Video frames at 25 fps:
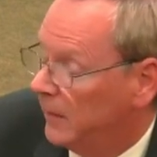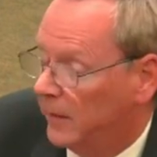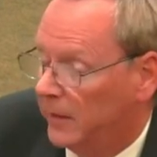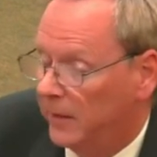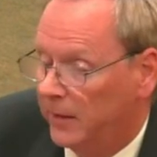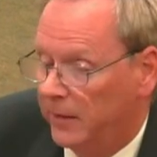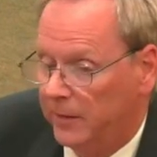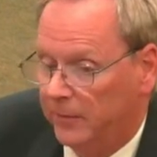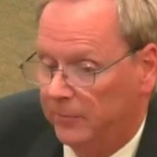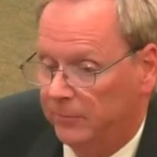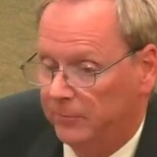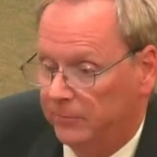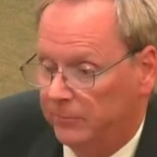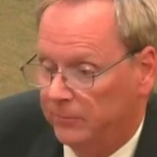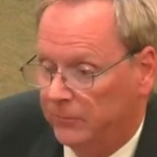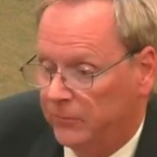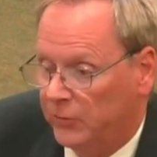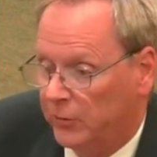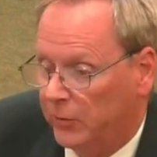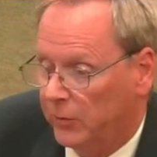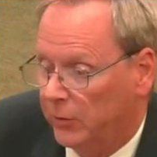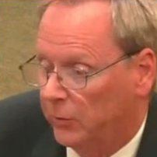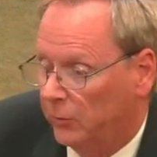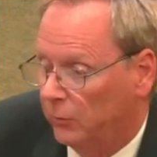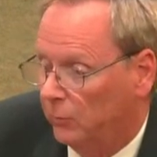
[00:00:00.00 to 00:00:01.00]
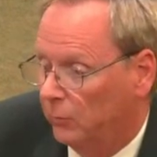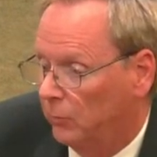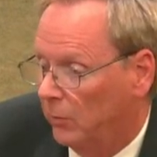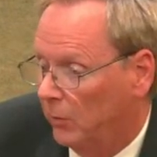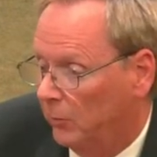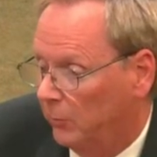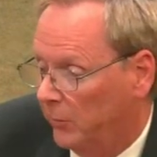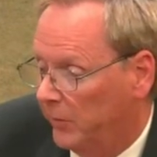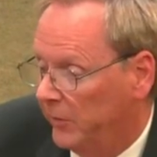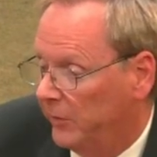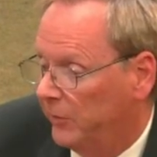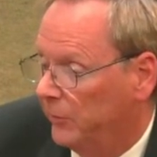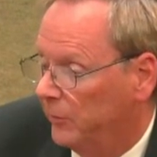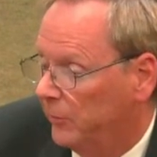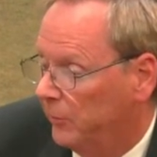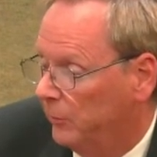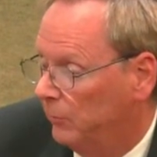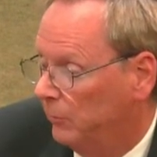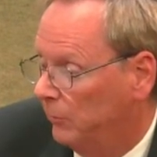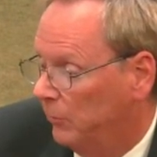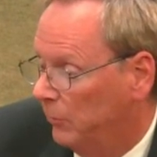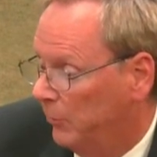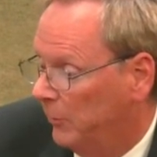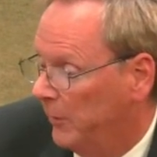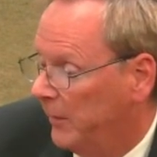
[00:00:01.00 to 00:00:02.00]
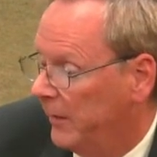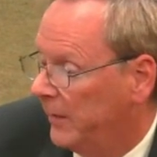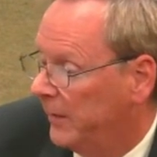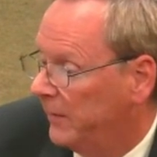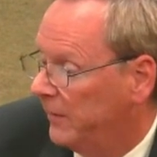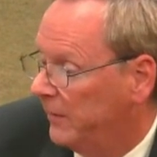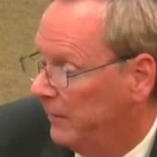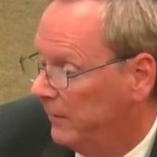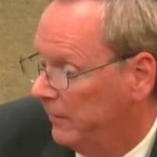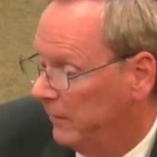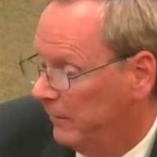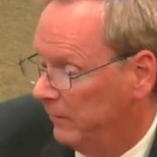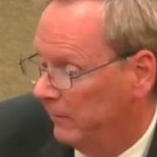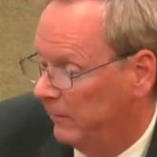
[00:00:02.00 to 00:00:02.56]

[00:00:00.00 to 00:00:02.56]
So what we do when we get